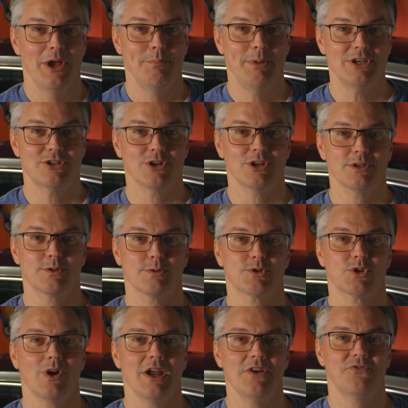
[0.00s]
Be sure to
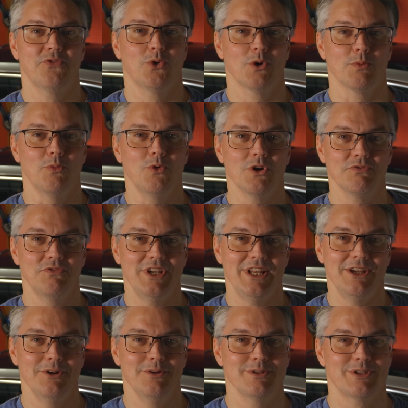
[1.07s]
subscribe for more
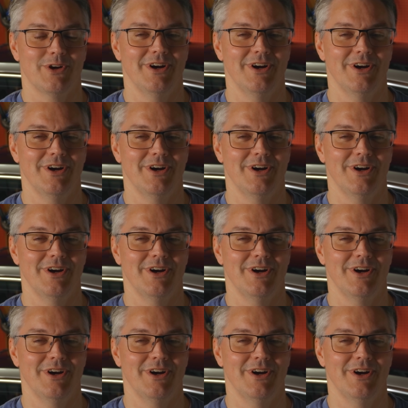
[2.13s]
videos